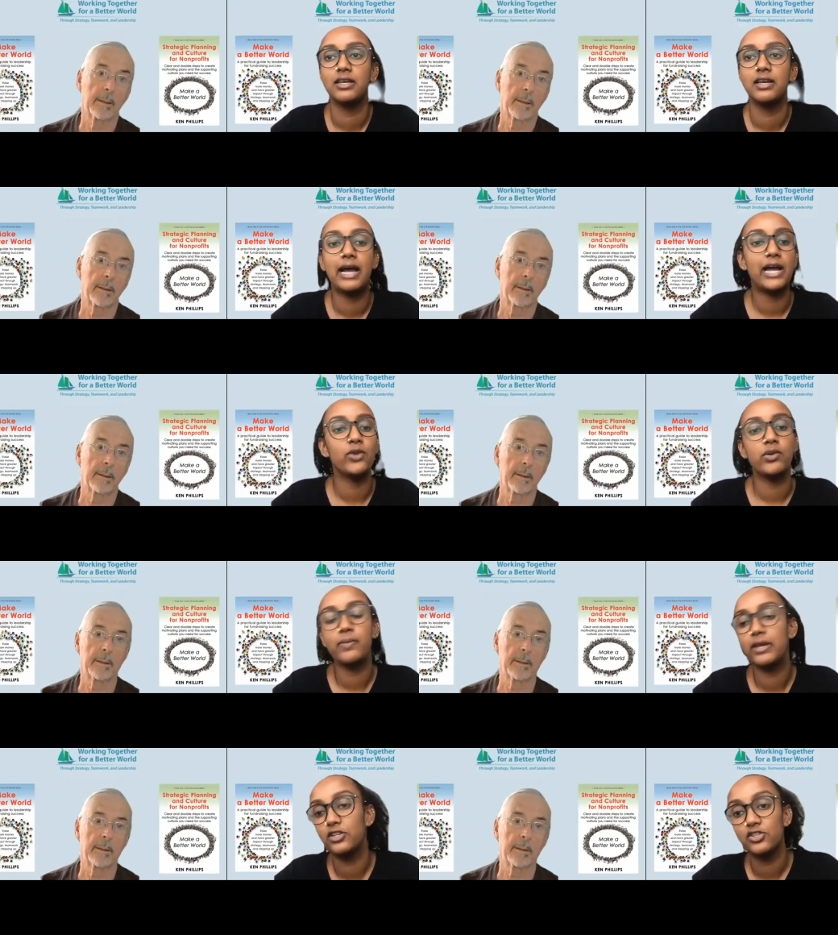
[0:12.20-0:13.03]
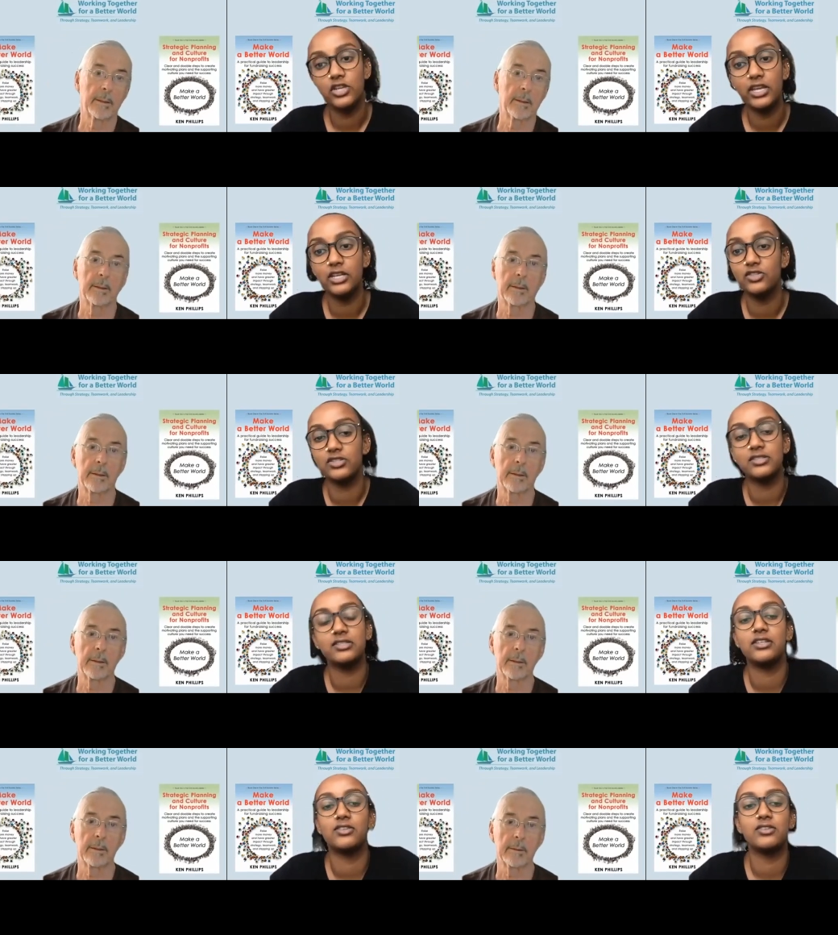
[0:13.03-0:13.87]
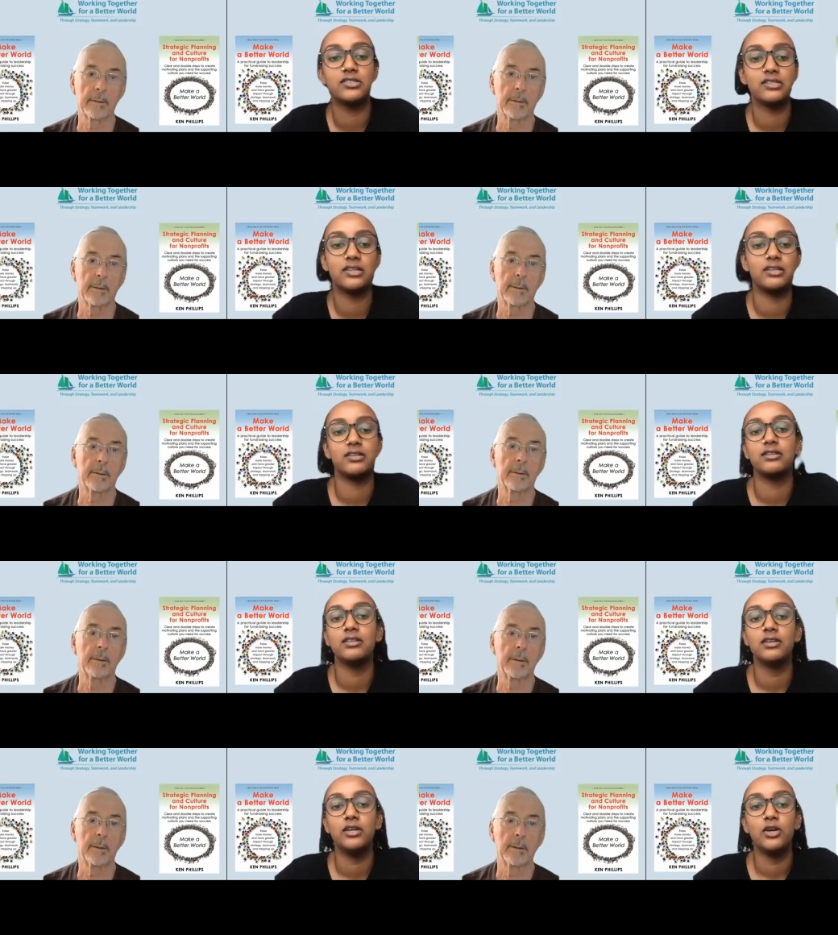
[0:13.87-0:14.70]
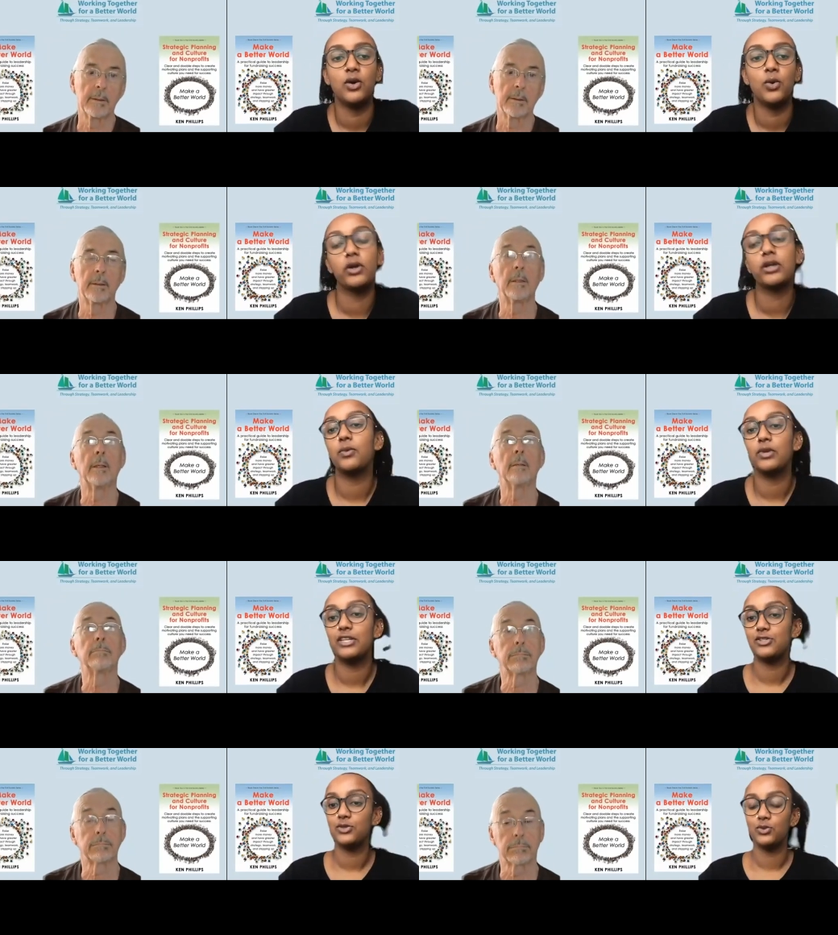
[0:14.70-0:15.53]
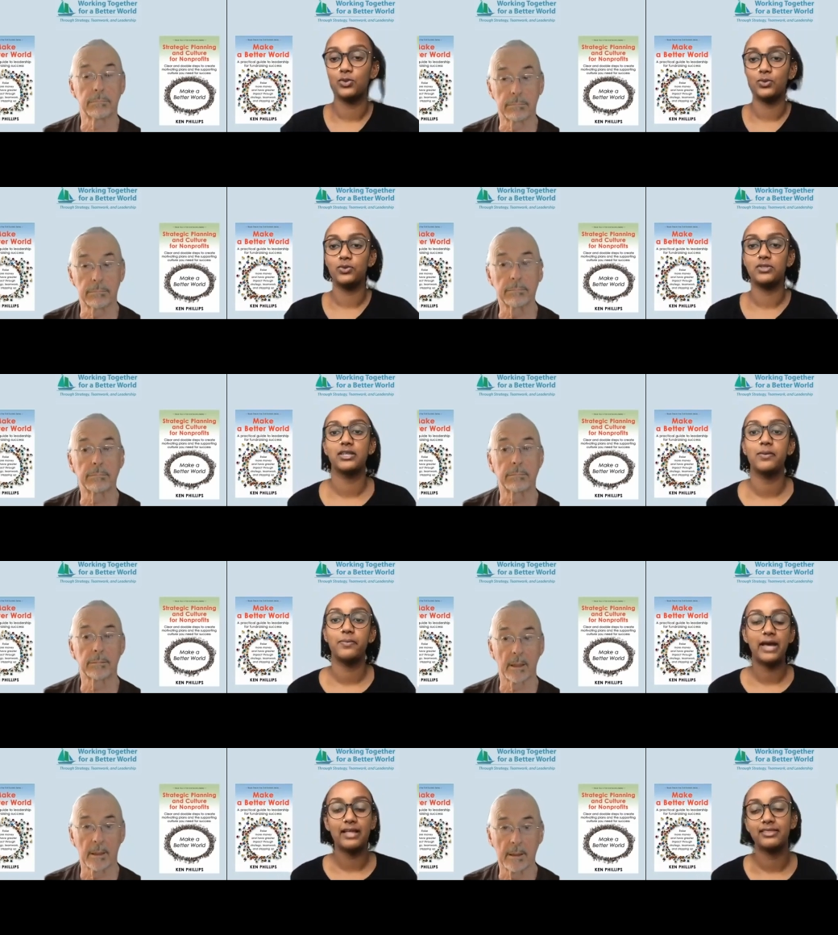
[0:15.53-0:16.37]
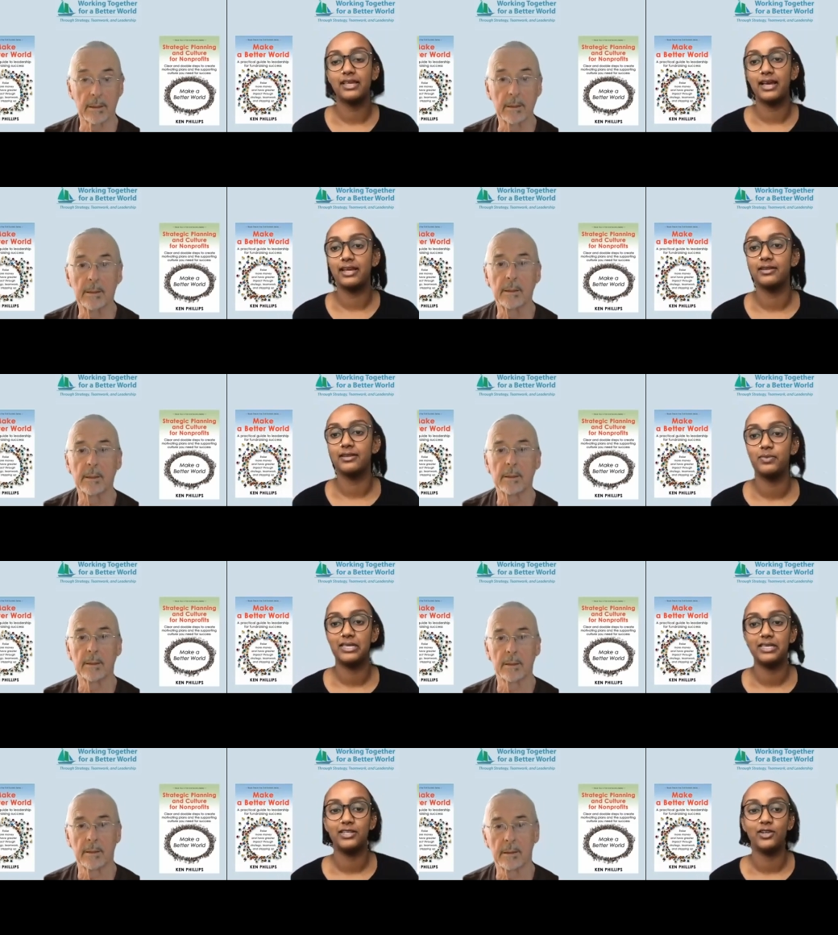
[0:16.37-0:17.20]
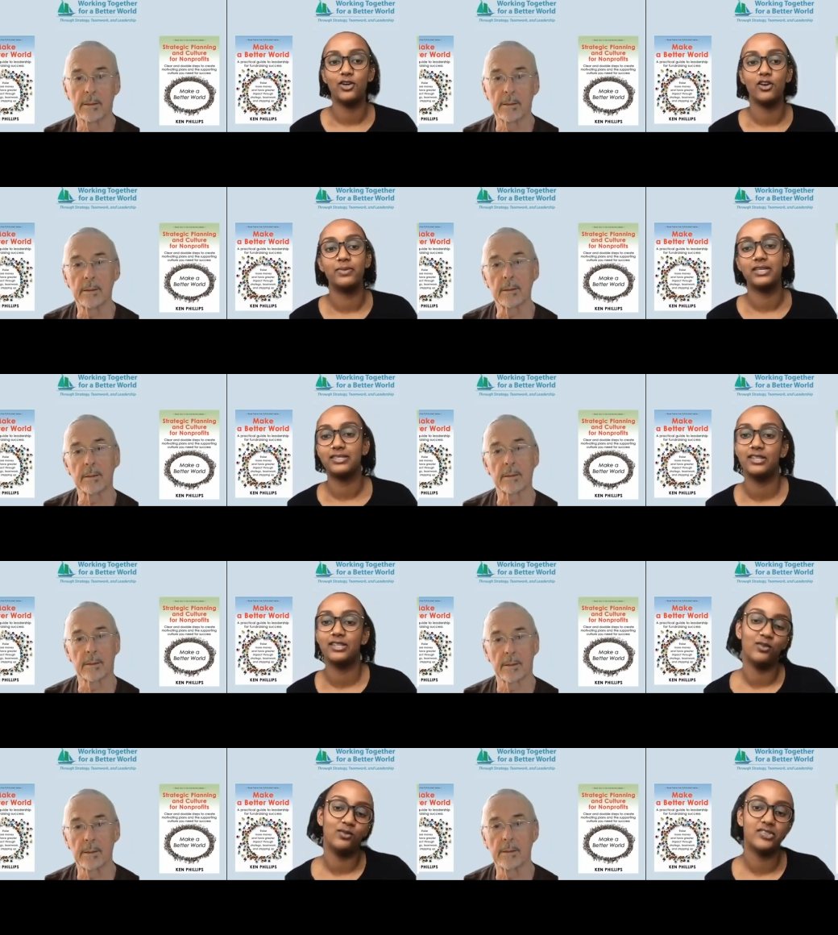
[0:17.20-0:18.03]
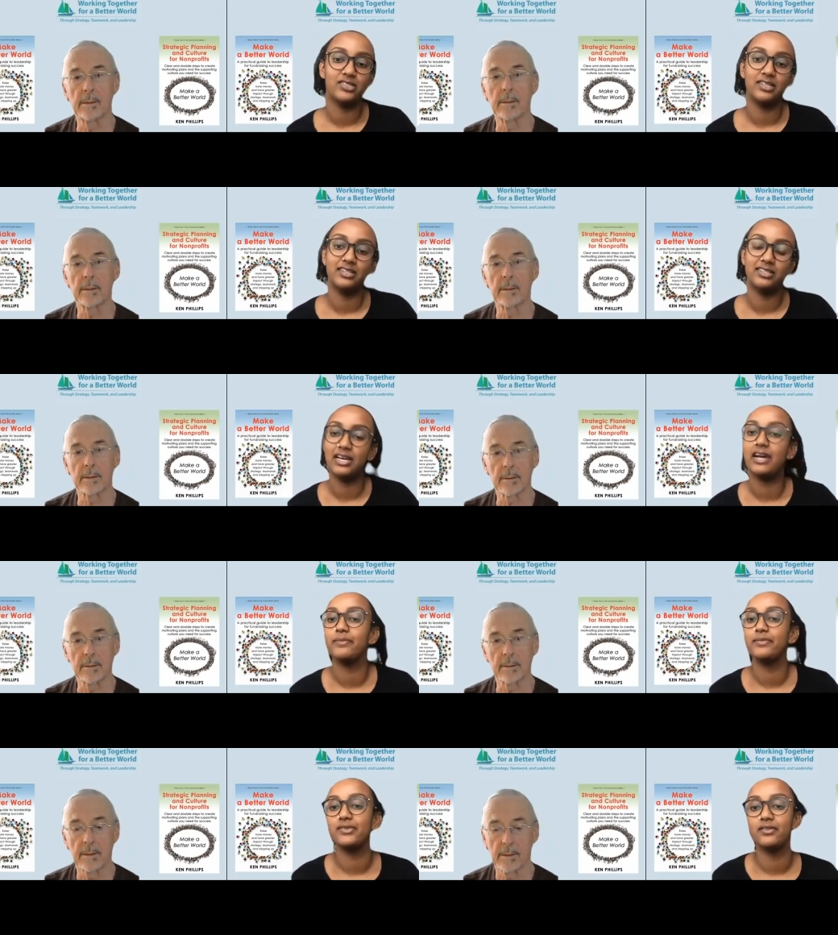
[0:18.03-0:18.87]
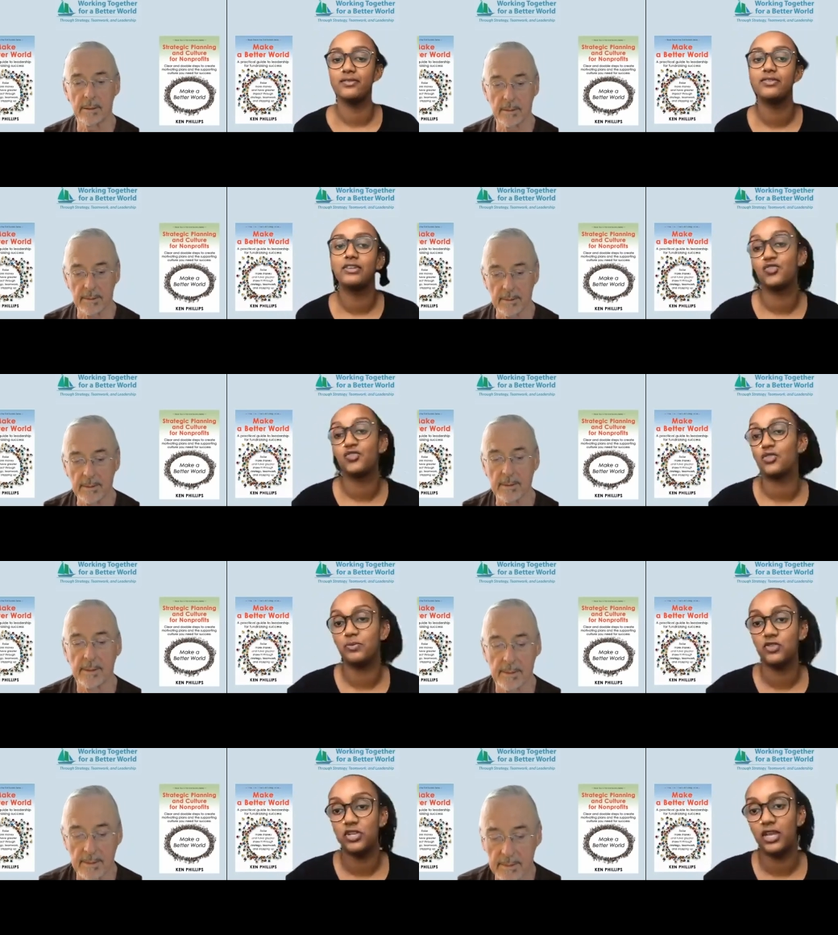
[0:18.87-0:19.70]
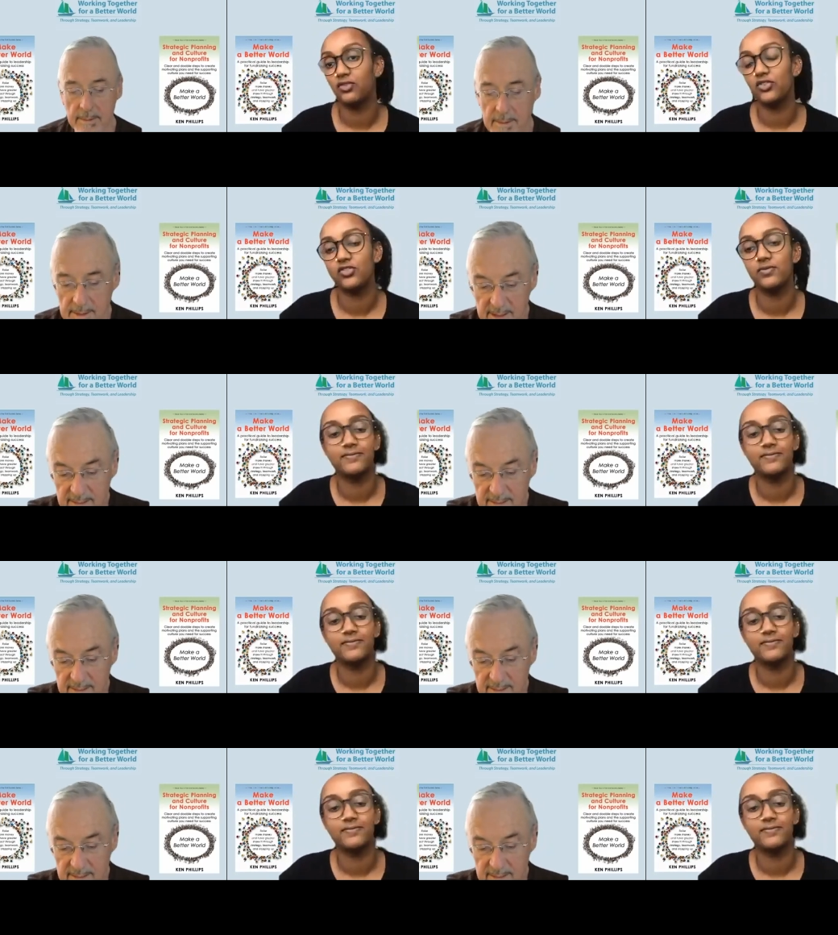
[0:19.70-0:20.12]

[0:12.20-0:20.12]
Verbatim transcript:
Speaker 1: how do we manage change as leaders and what can we do to combat that and be our best selves in times of extreme change?